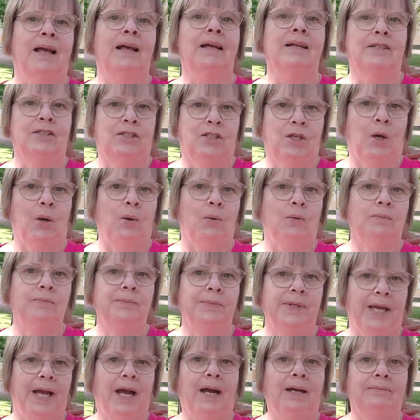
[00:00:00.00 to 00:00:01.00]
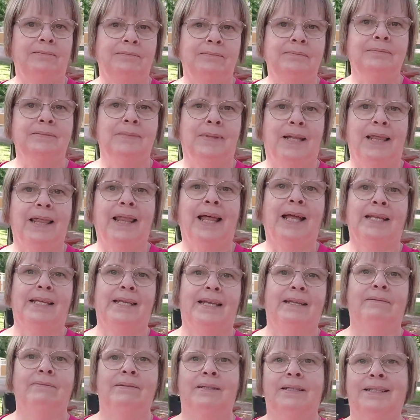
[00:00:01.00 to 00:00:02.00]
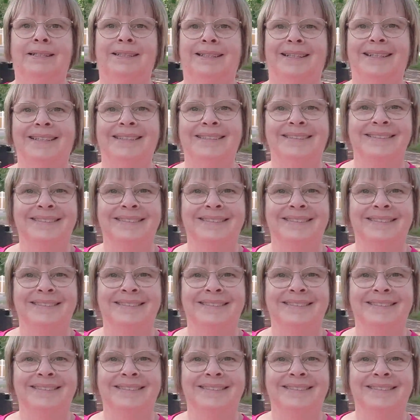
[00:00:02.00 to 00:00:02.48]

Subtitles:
So yeah, that definitely.